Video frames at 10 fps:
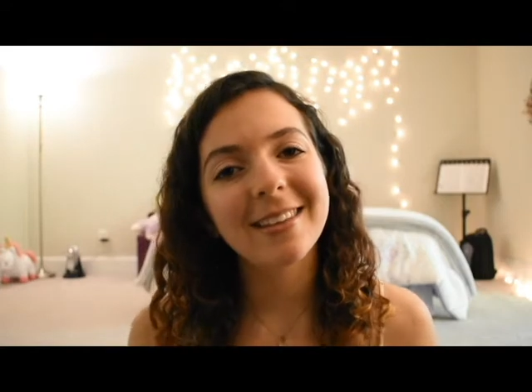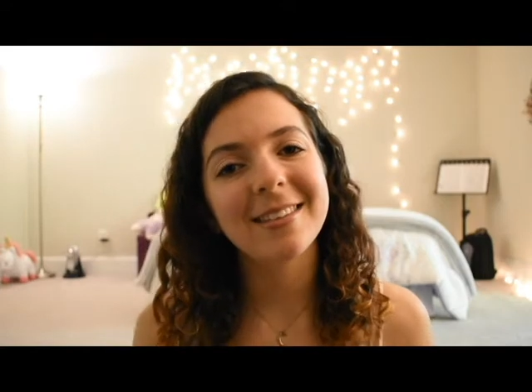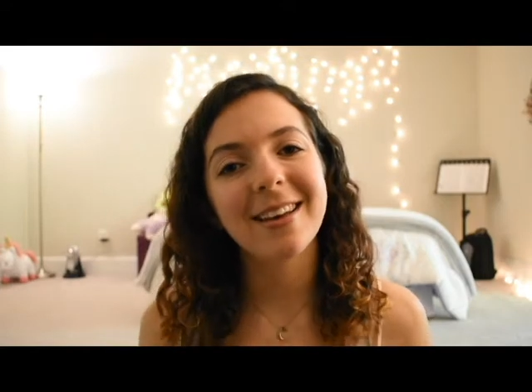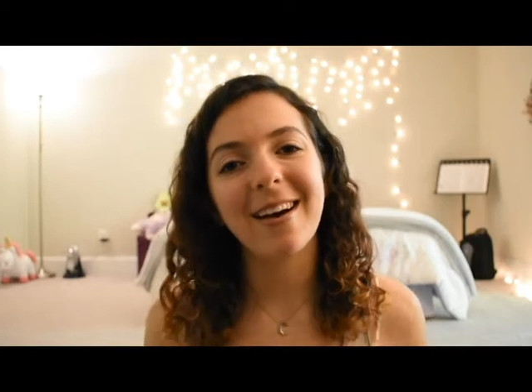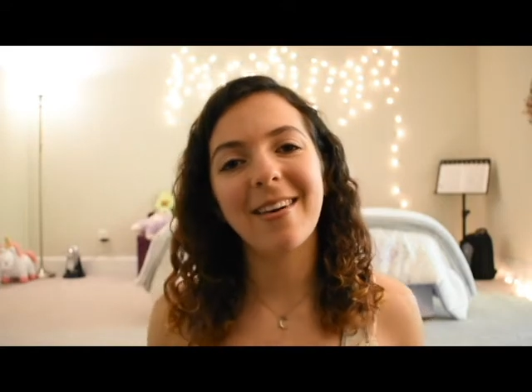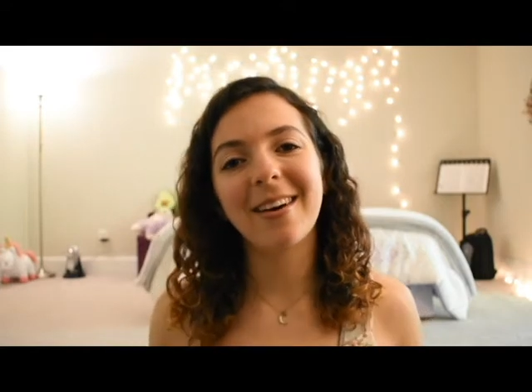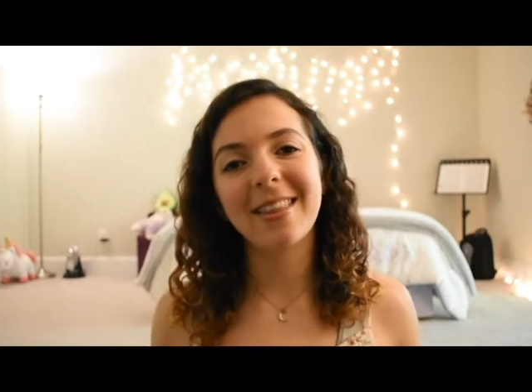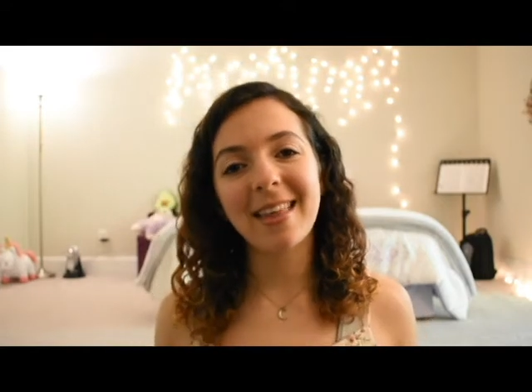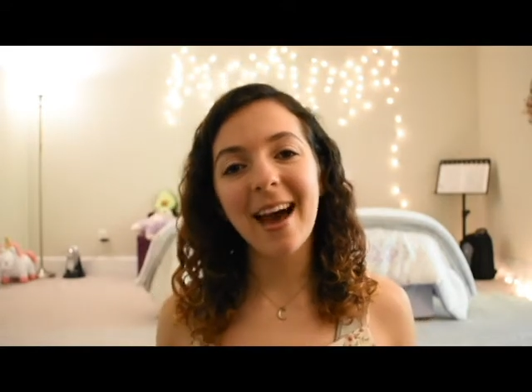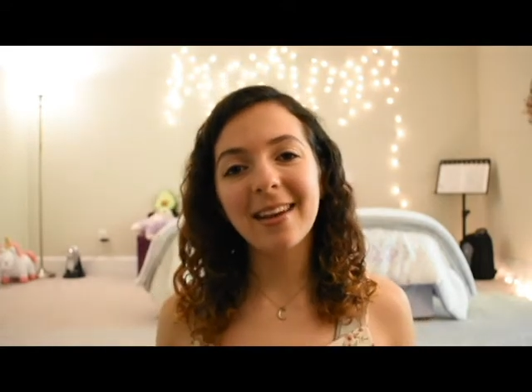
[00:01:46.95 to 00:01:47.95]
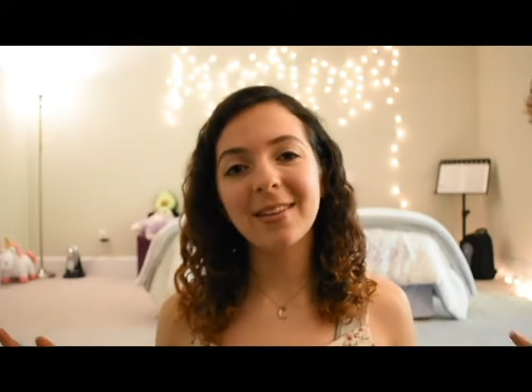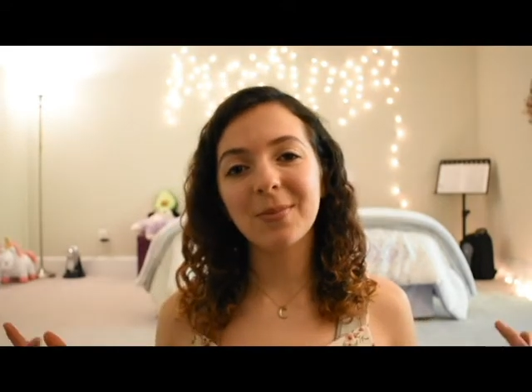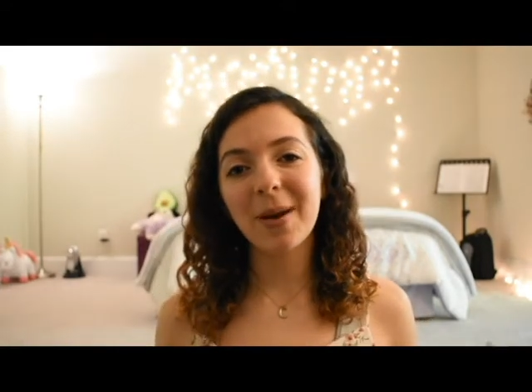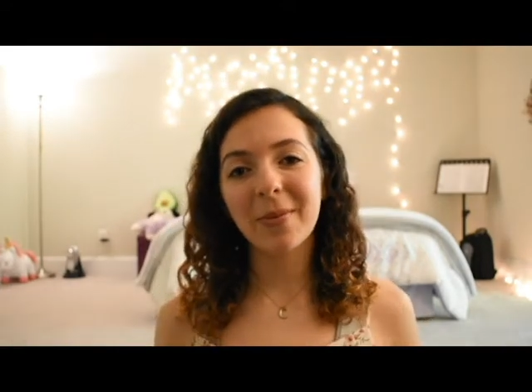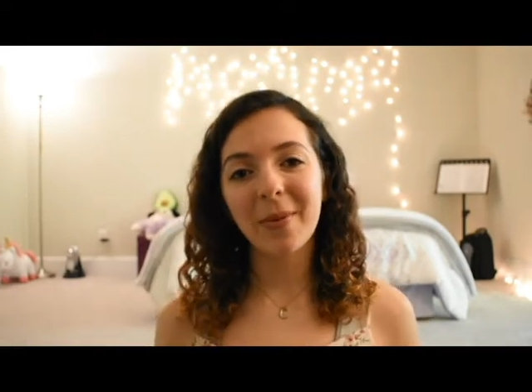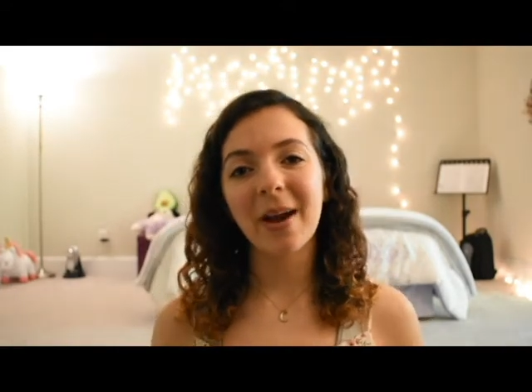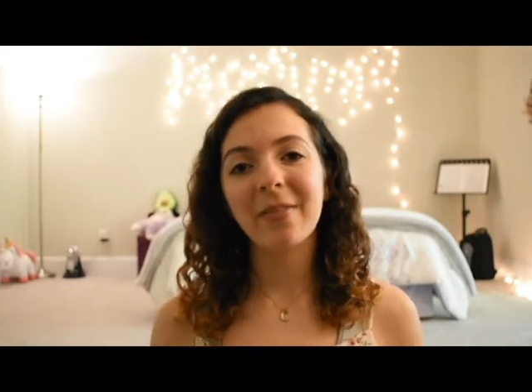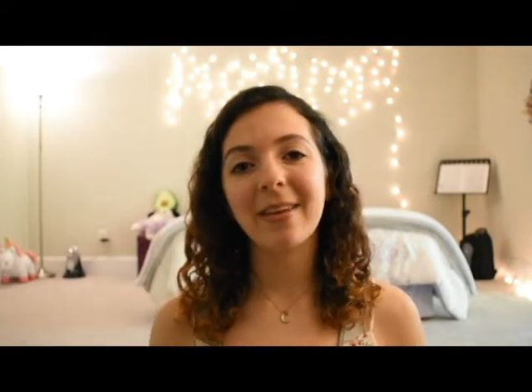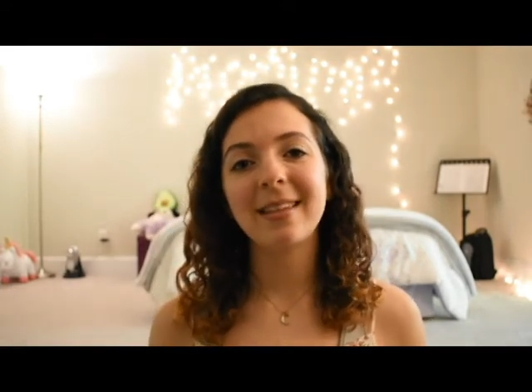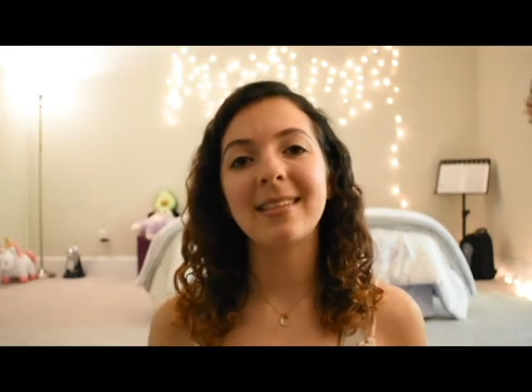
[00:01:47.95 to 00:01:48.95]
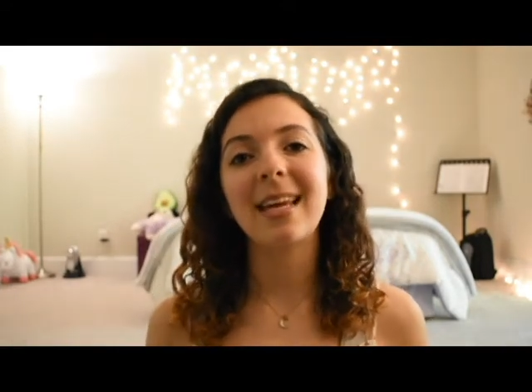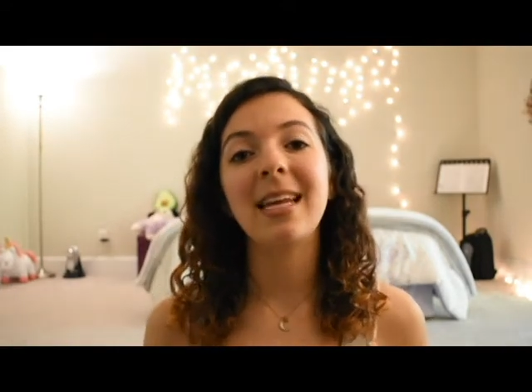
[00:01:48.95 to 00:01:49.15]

So that is my breakfast.